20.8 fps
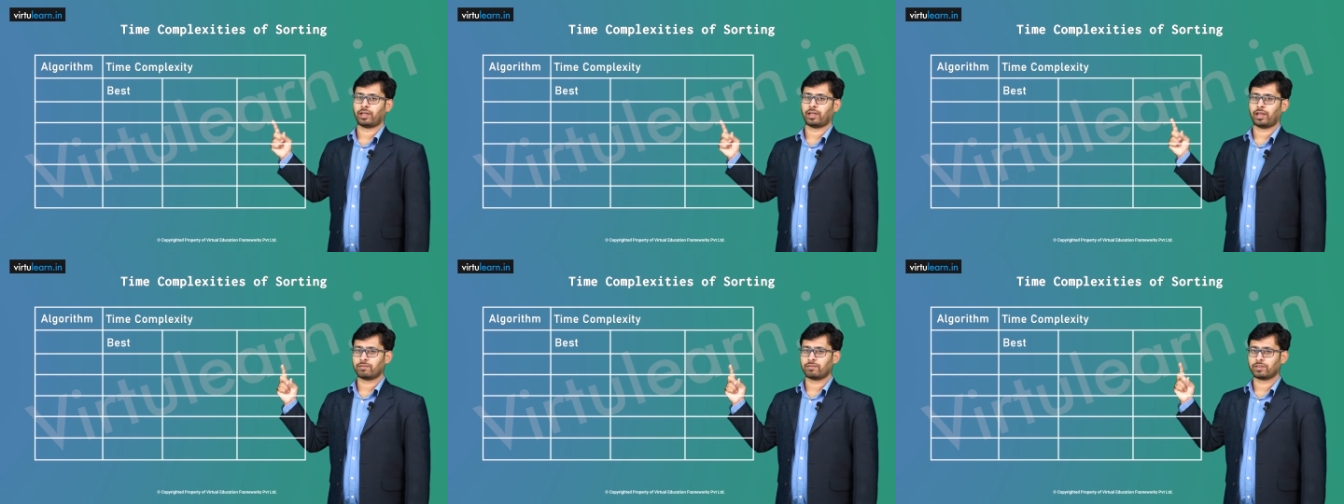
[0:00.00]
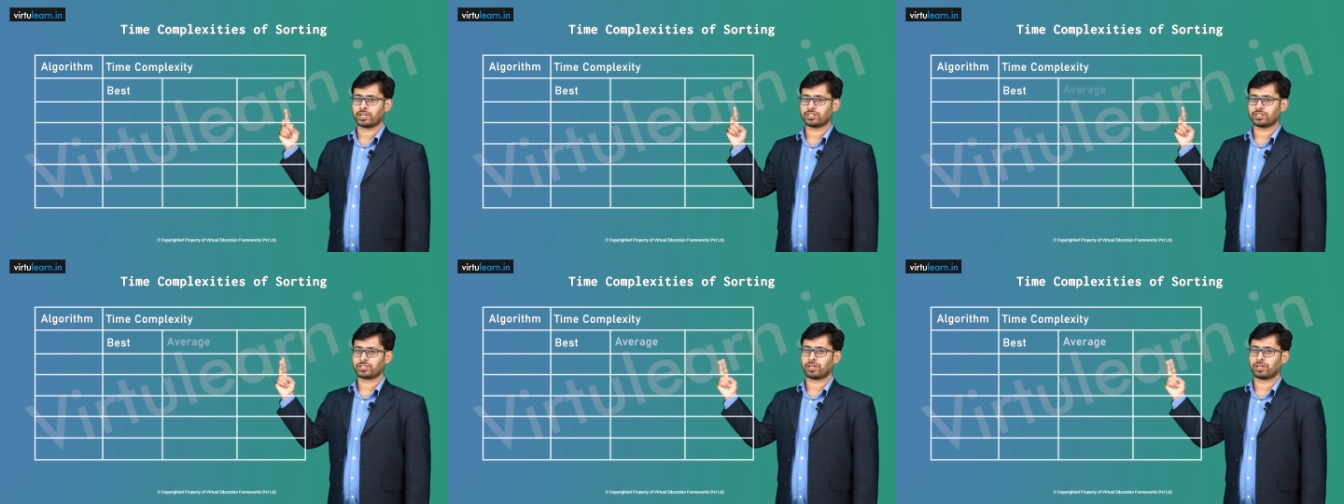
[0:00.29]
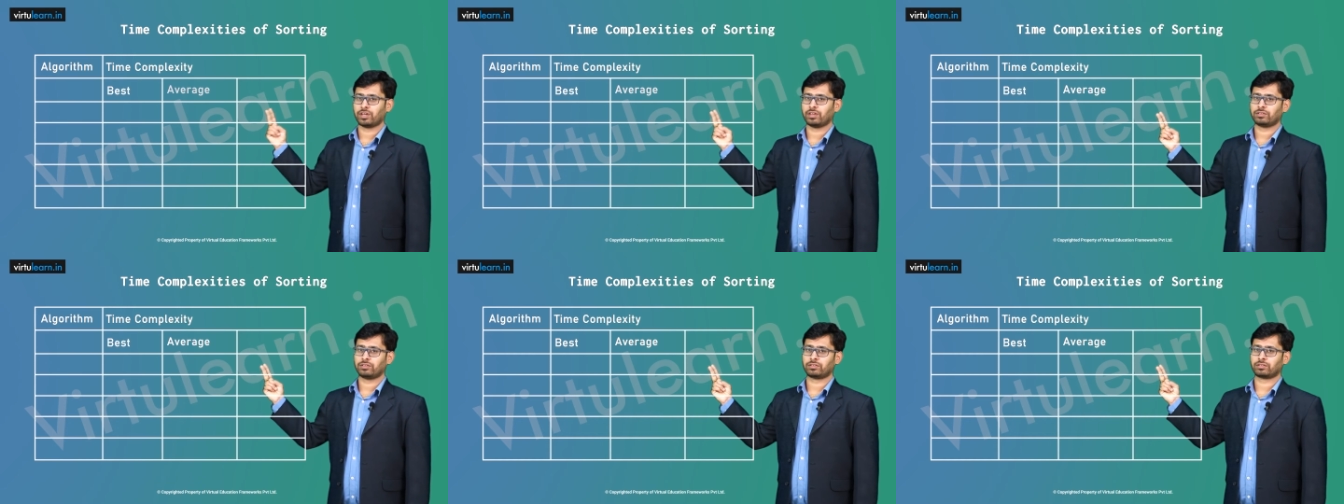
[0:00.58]
average
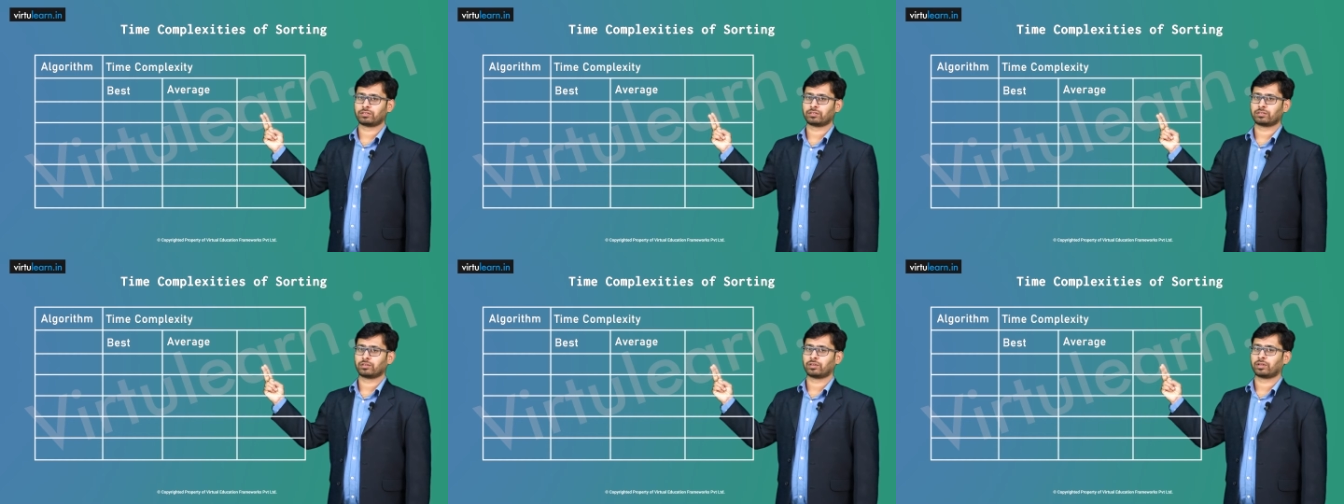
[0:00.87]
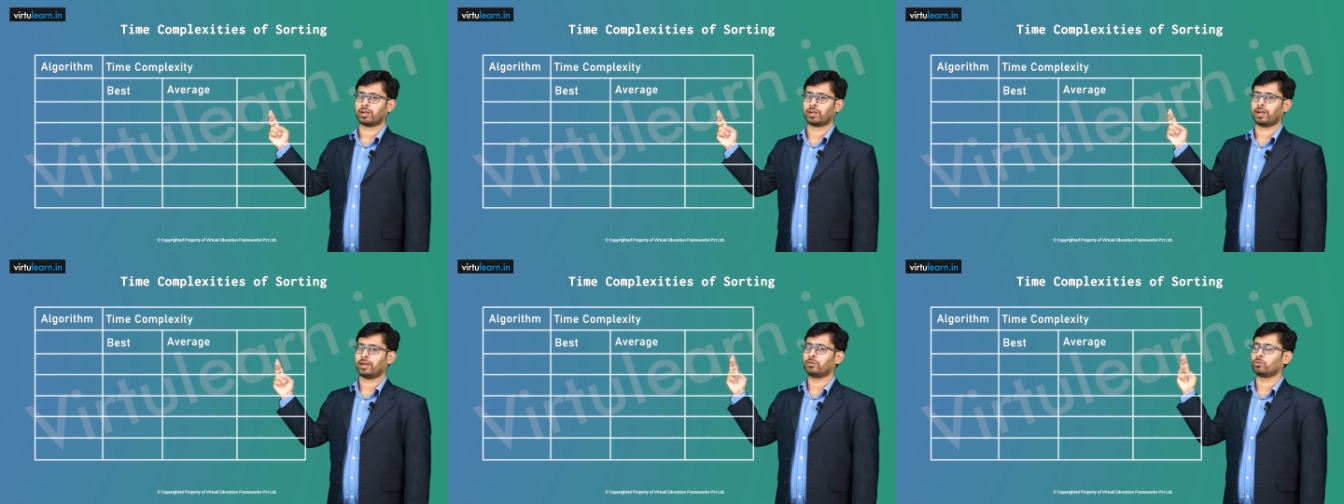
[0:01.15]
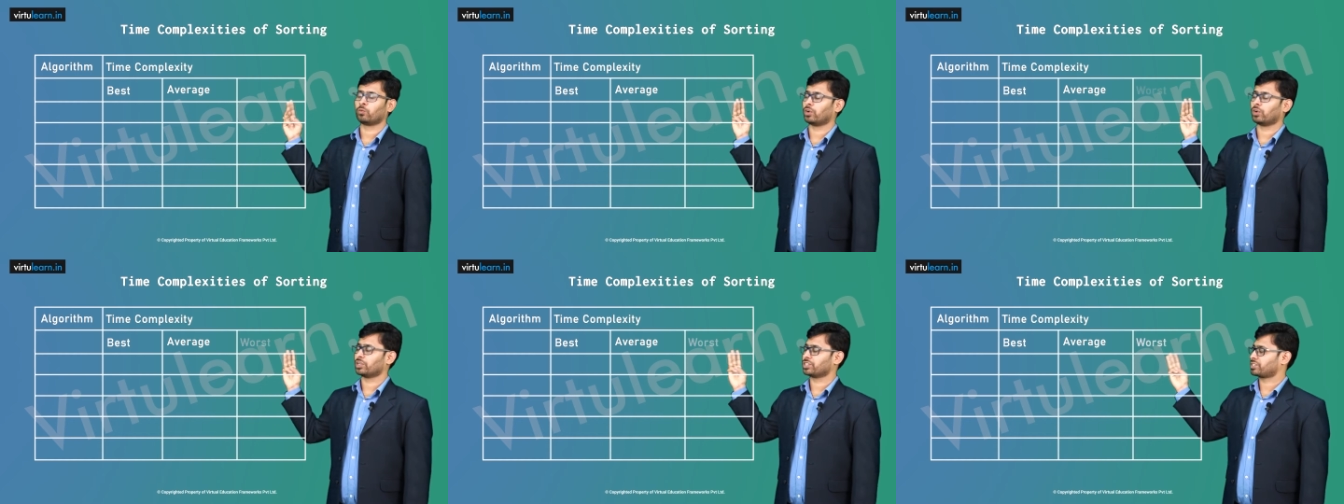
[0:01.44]
case and
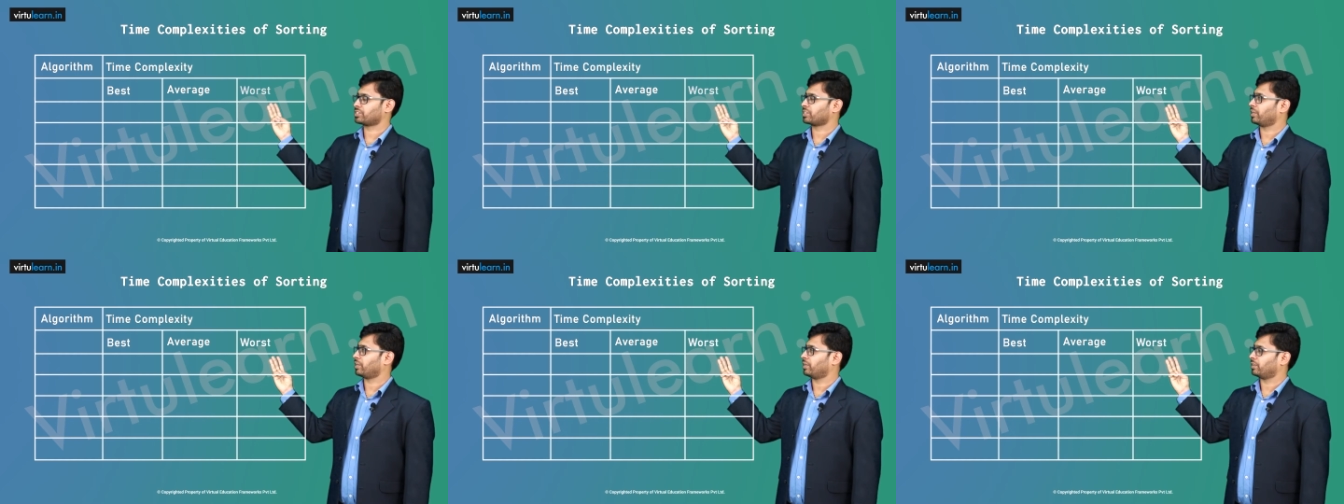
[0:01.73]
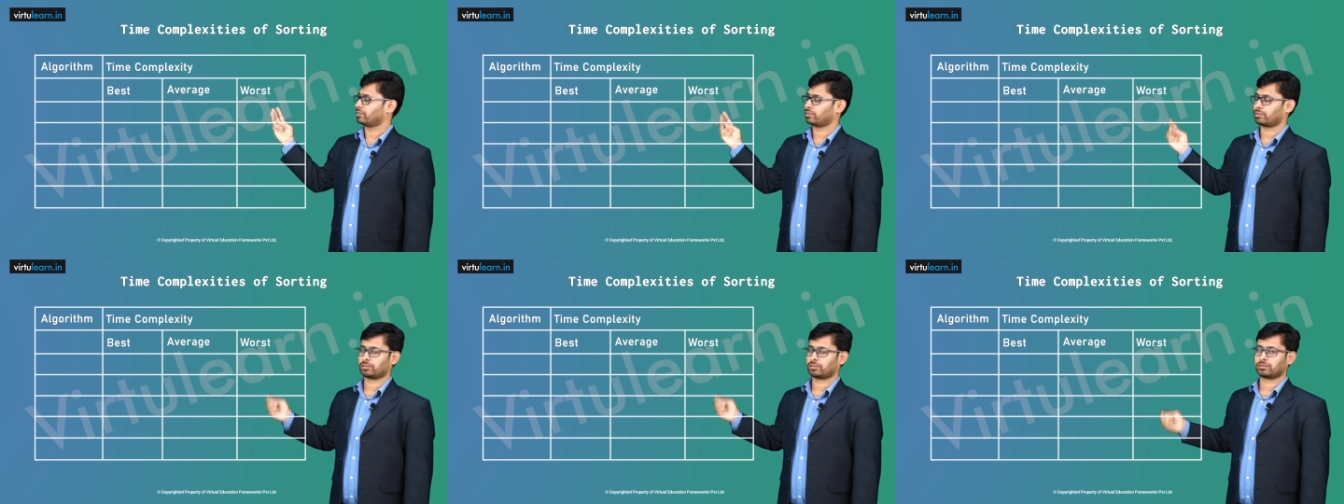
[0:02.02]
worst case.